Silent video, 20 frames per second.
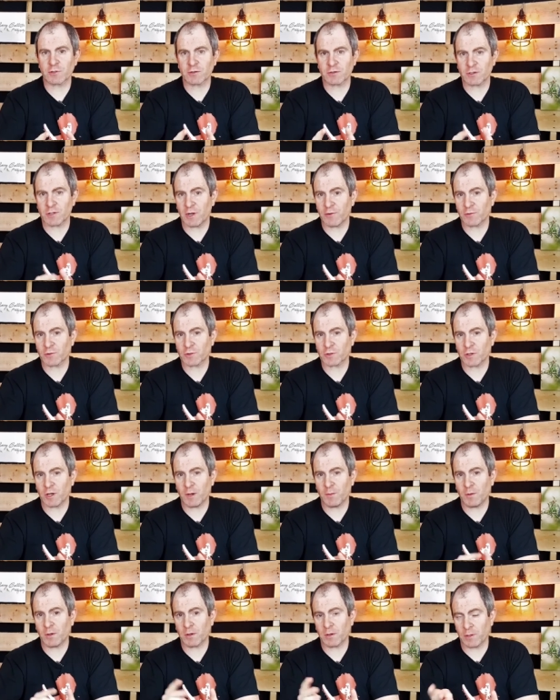travel
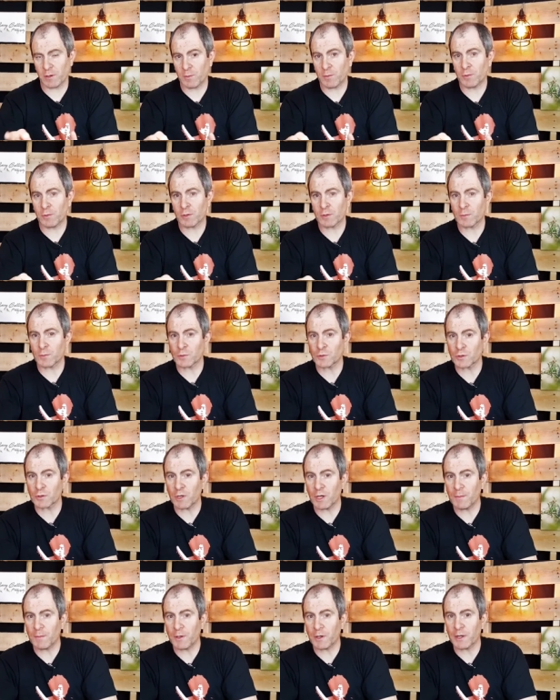tripod or your portable
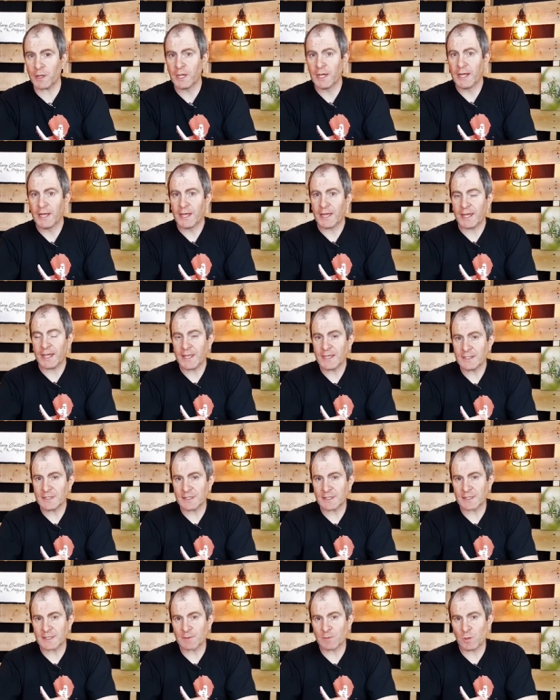tripod. Is
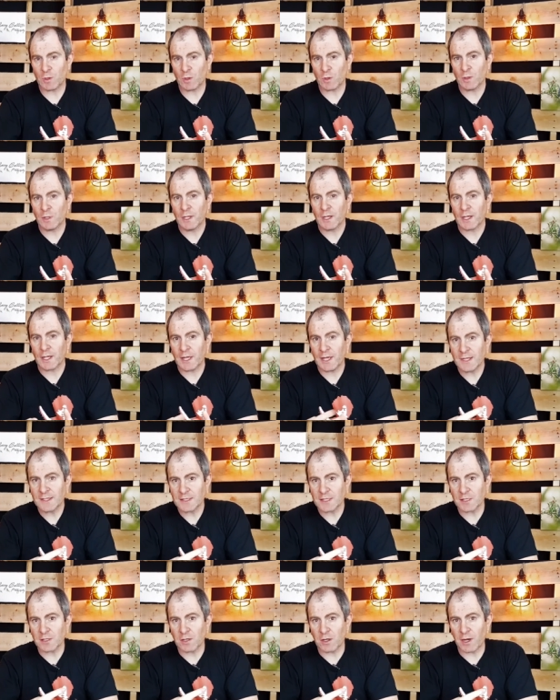it small? Is
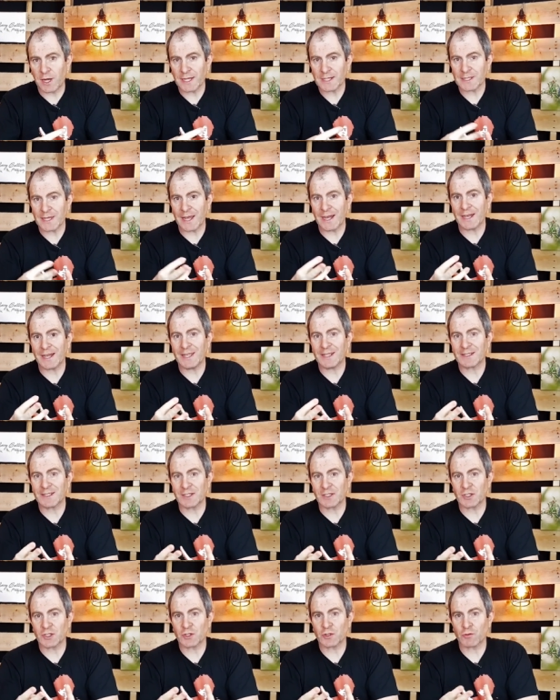it light? And is
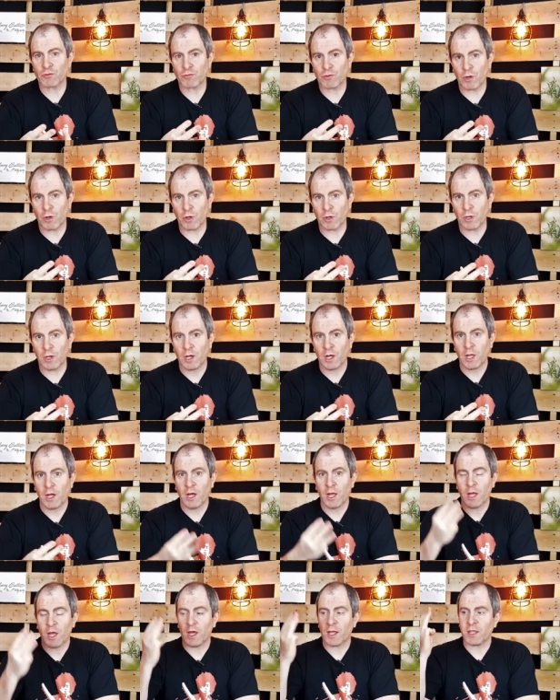it strong?
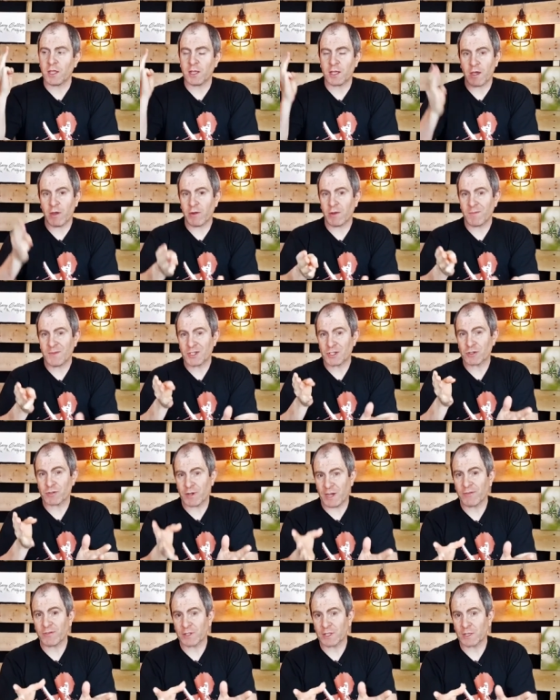You're going to be
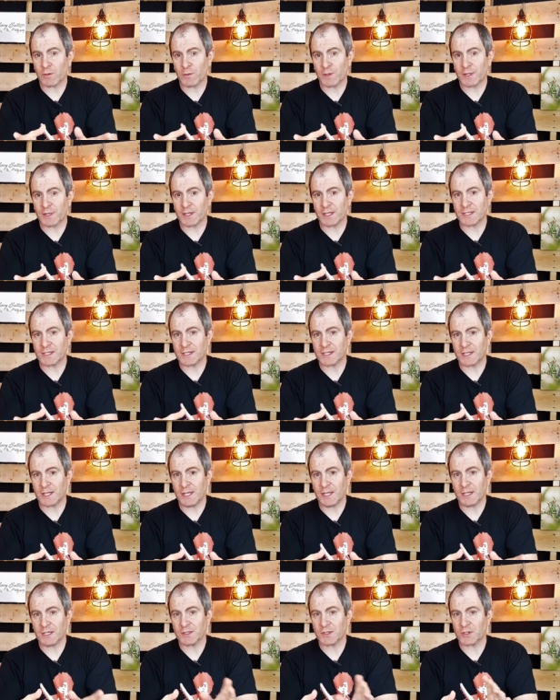traveling with this
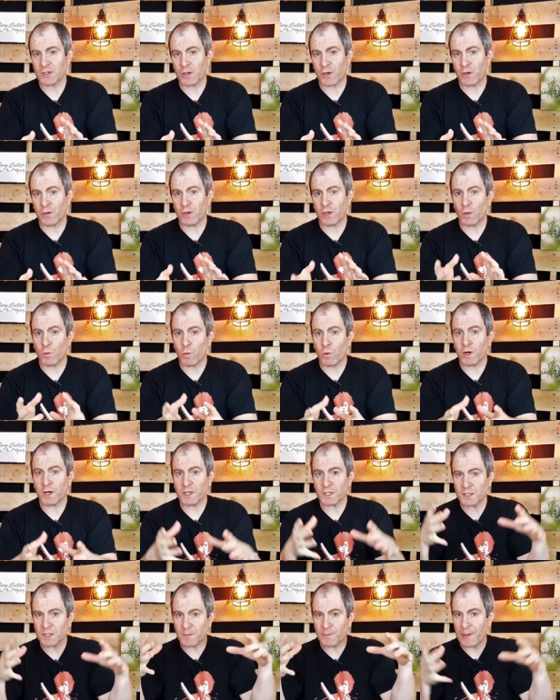thing, so you want
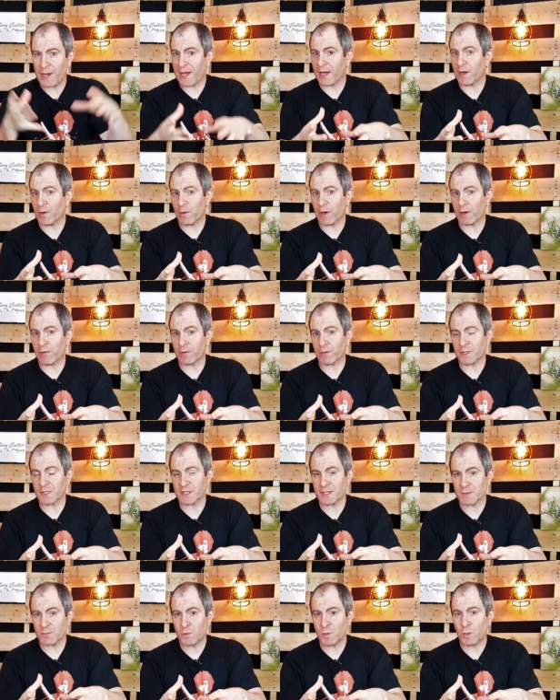it to pack away really
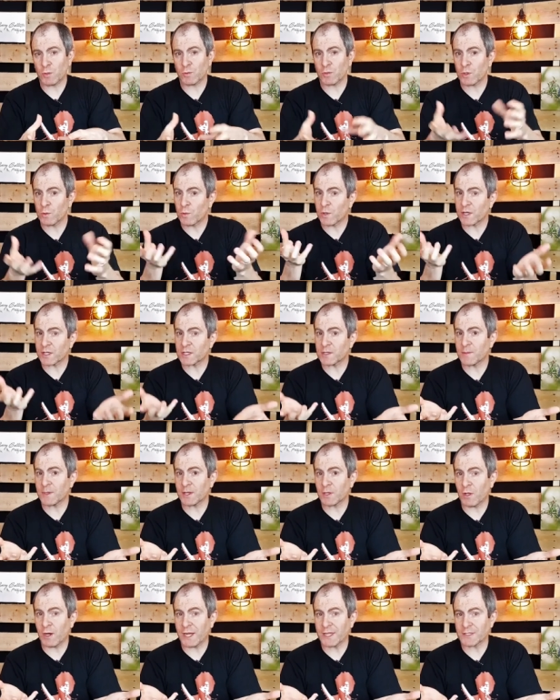small, you want it to be
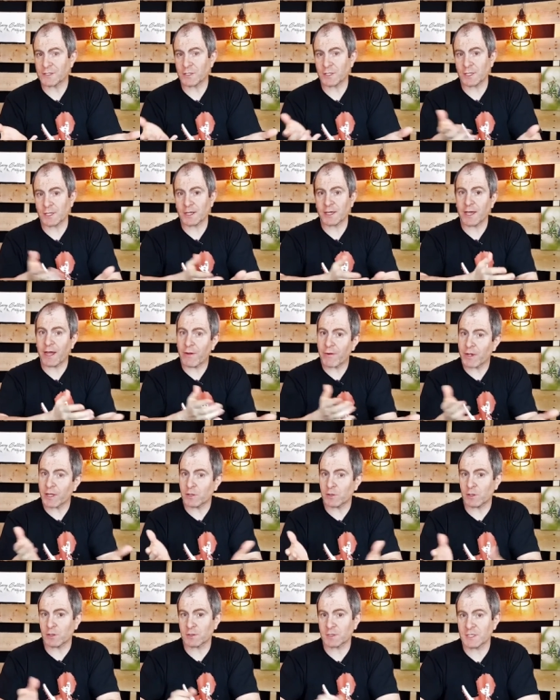light so you can carry
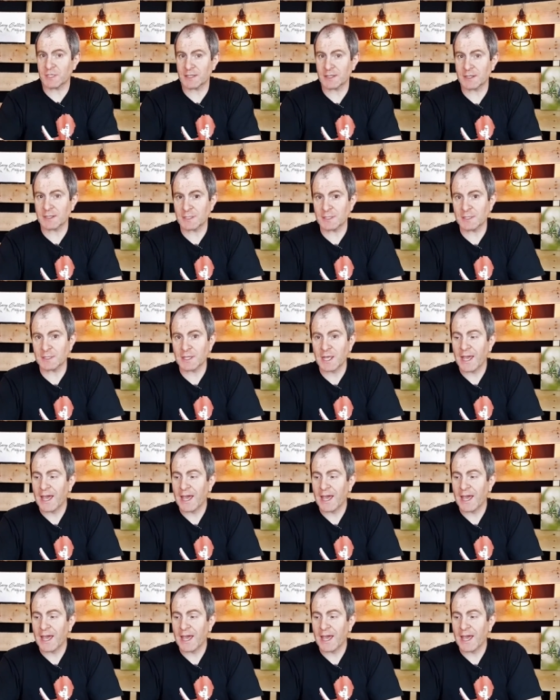it long distances,